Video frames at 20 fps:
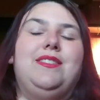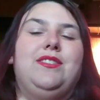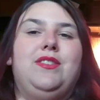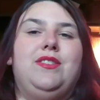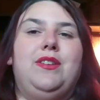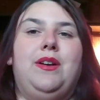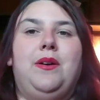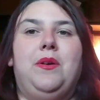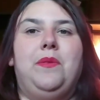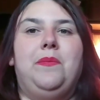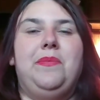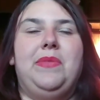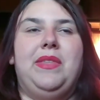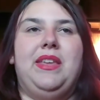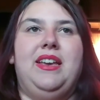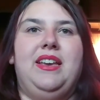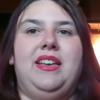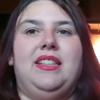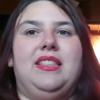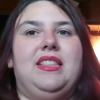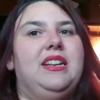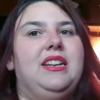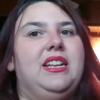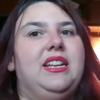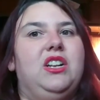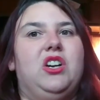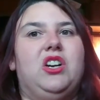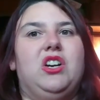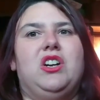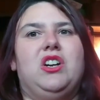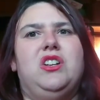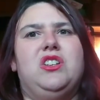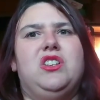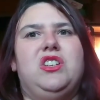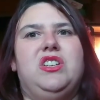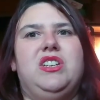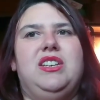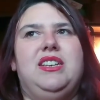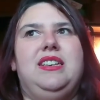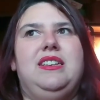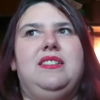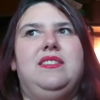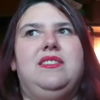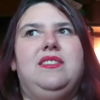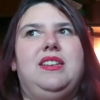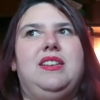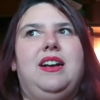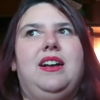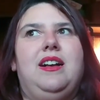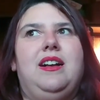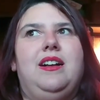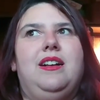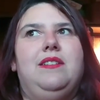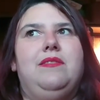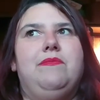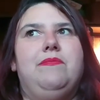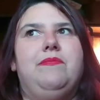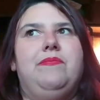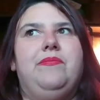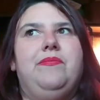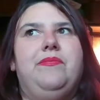So the little girl, she's 7